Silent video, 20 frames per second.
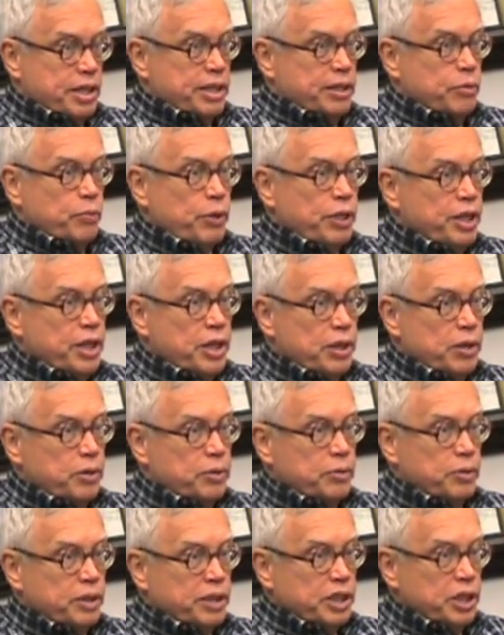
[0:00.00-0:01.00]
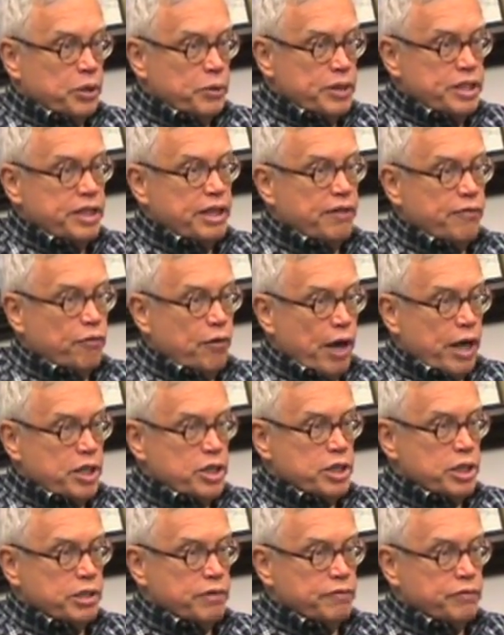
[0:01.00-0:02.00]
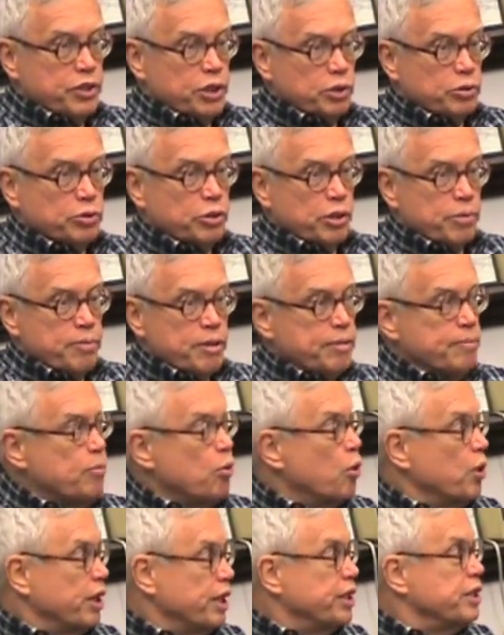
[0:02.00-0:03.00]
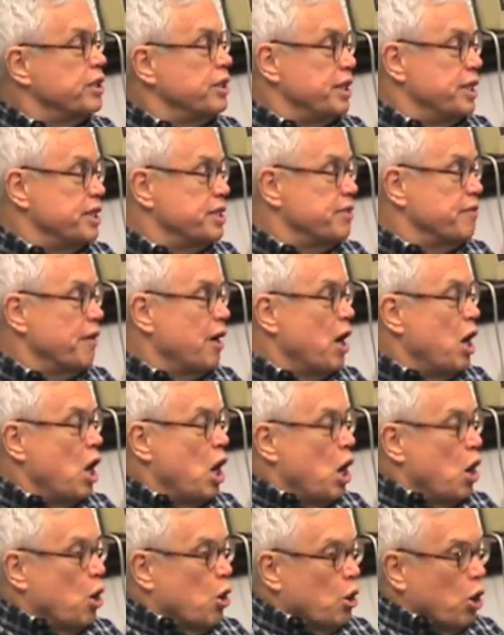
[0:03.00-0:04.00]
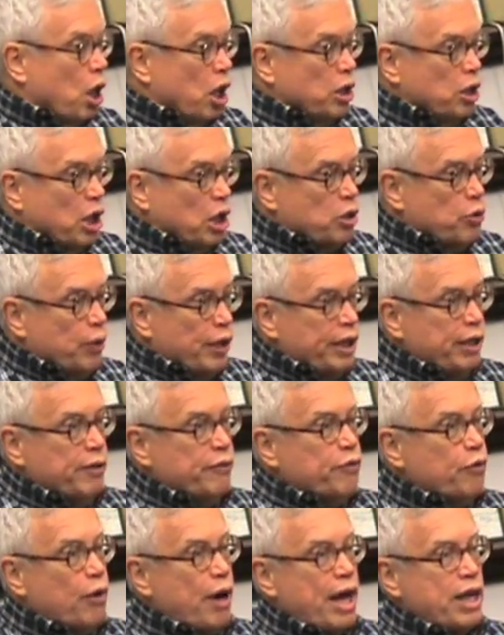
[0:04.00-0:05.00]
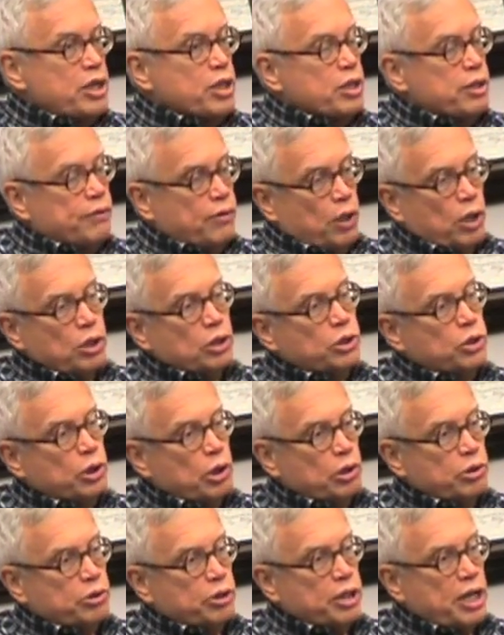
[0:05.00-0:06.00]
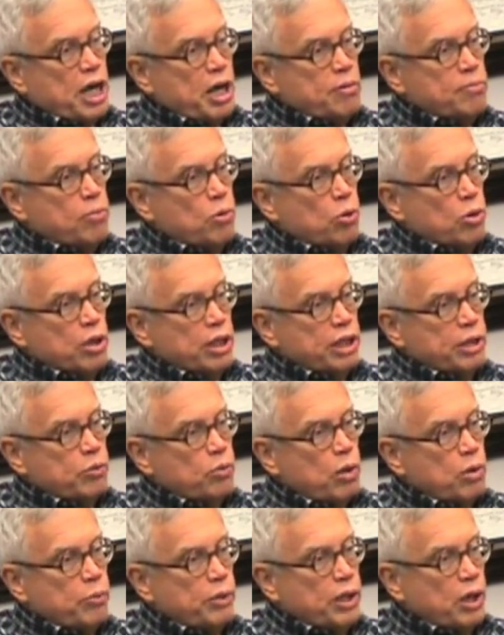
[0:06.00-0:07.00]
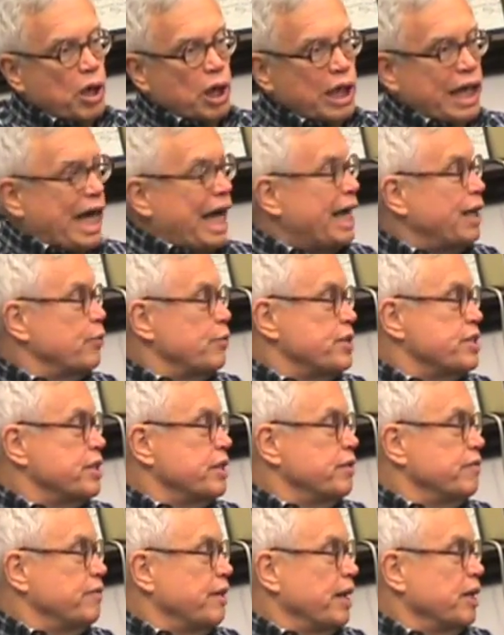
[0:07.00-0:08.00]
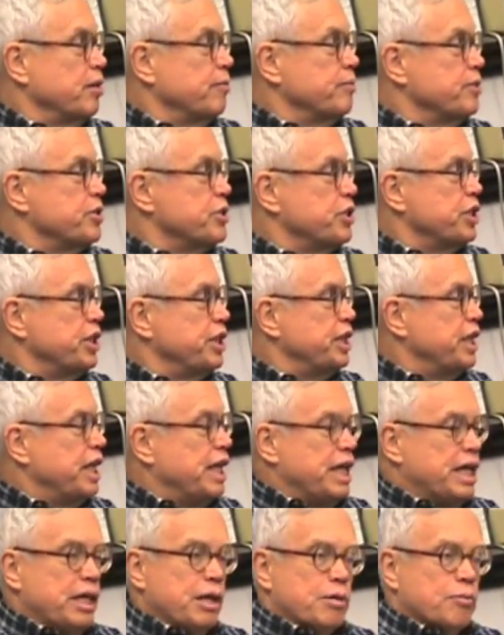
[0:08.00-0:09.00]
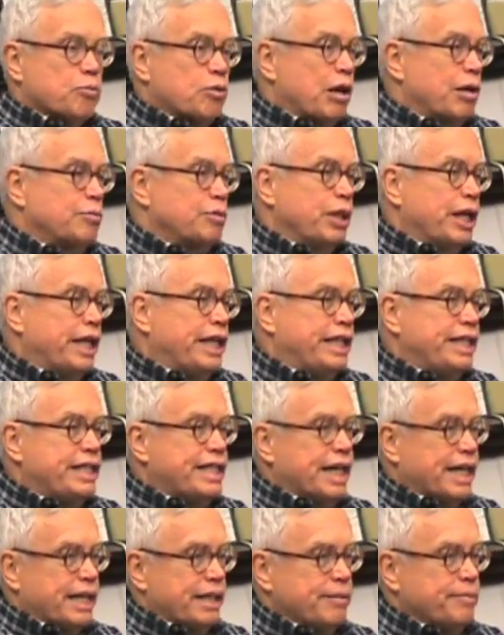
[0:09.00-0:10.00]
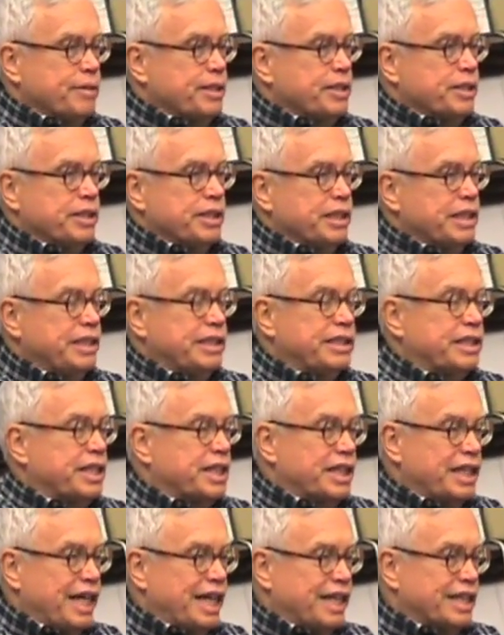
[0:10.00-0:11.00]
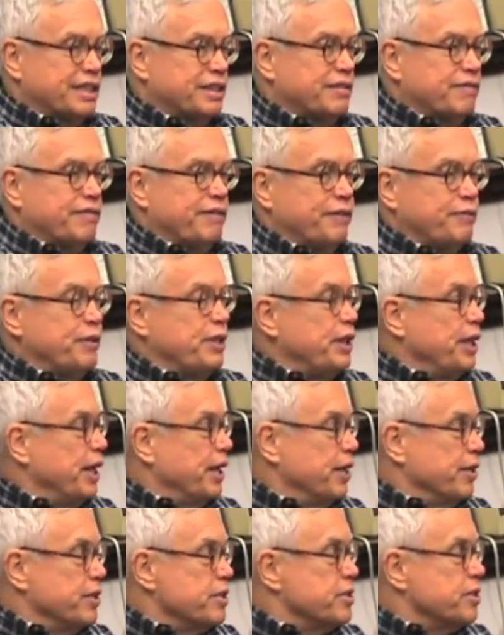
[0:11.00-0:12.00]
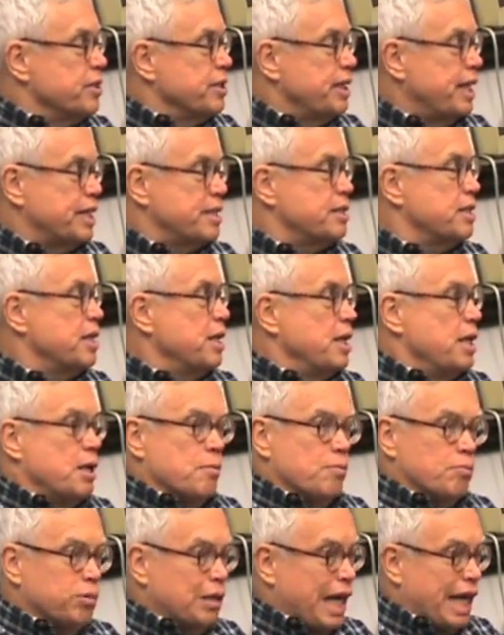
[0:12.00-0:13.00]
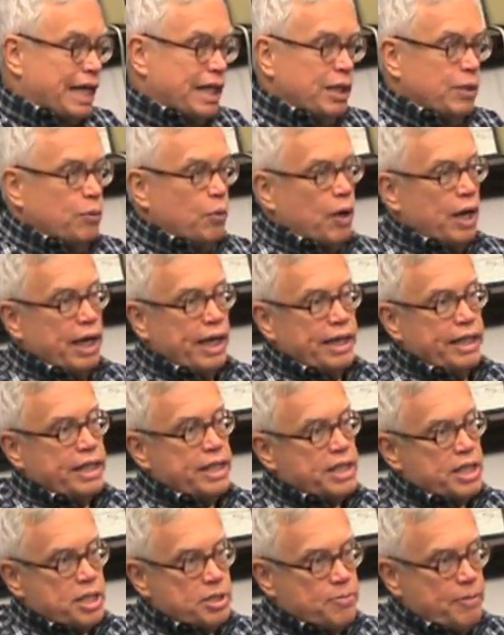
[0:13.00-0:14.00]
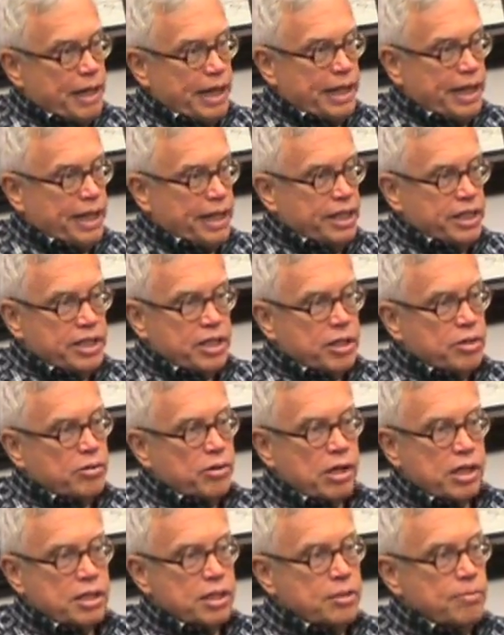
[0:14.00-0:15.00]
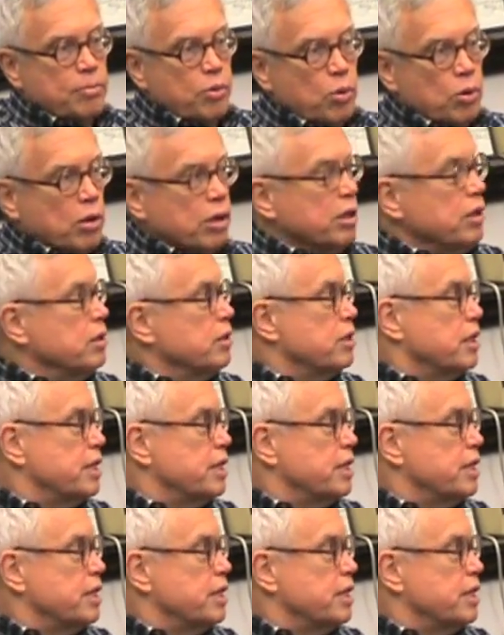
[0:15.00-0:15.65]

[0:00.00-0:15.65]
And we know an increasing fraction of children are being born into these. A greater fraction of all children are now born in what we call at-risk environments than probably any time in the, at least in the last 50 years. That's black and white, it's Hispanic, it's across the board.